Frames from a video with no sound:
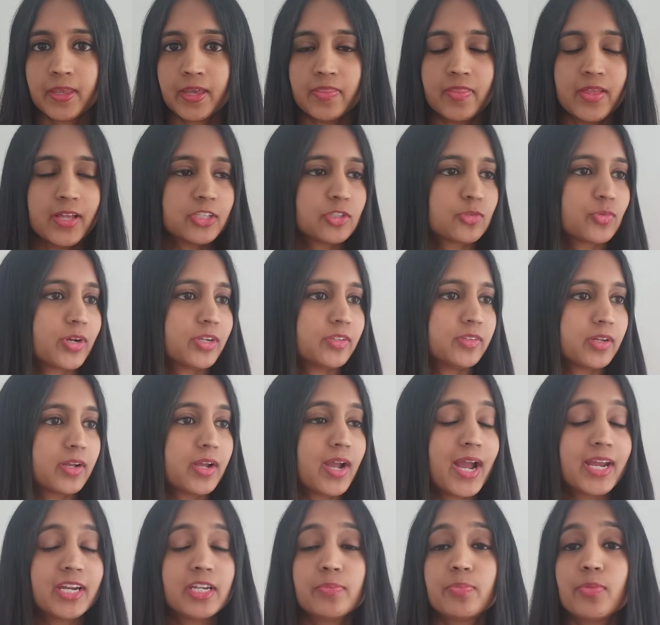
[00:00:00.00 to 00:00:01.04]
And that's where the
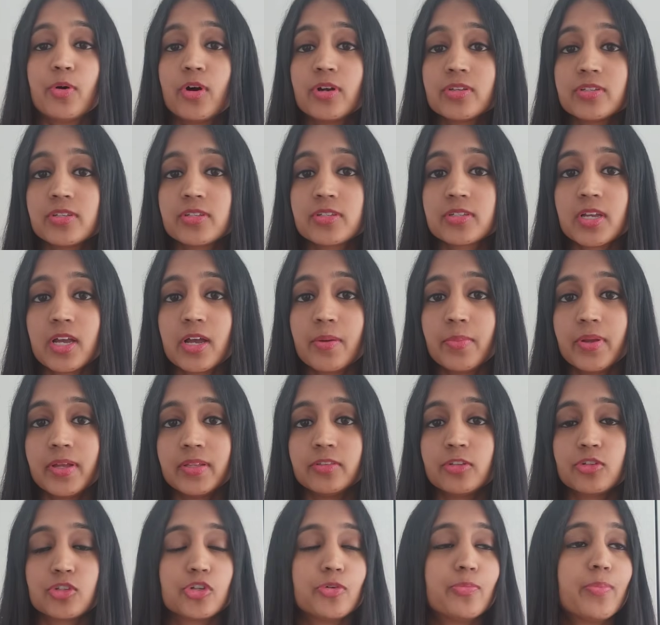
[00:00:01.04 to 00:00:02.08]
guided pauses come
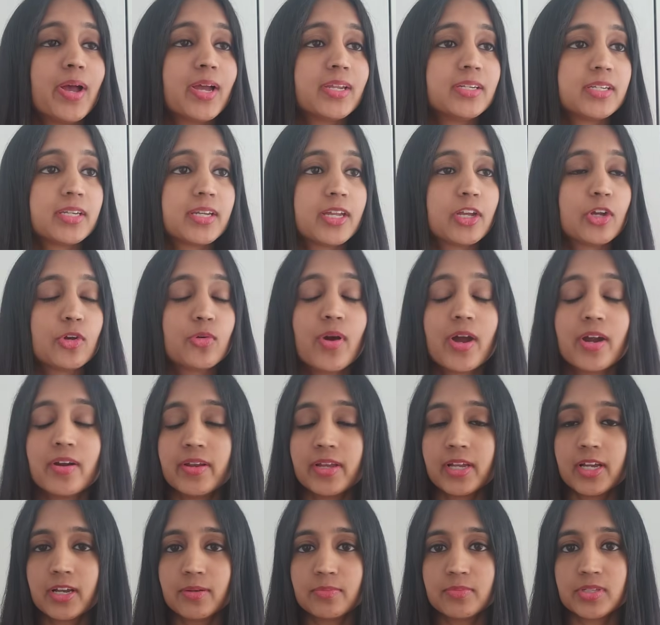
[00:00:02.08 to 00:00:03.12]
in, the somatic
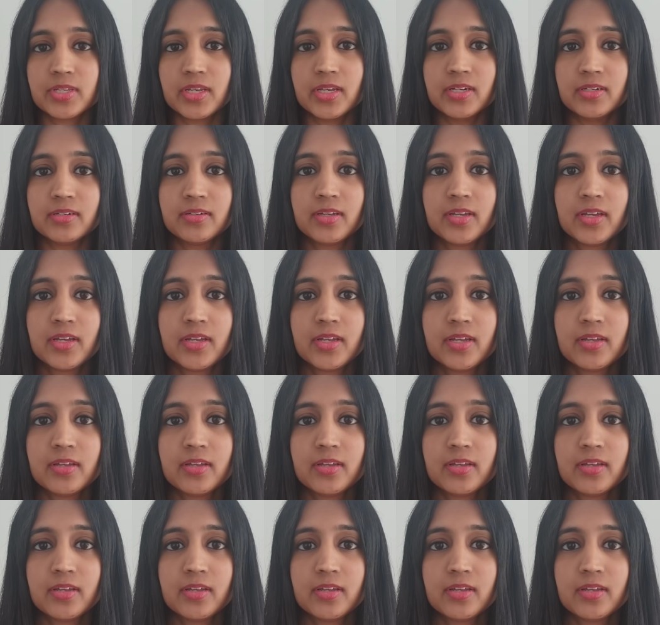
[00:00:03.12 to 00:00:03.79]
inquiry comes in.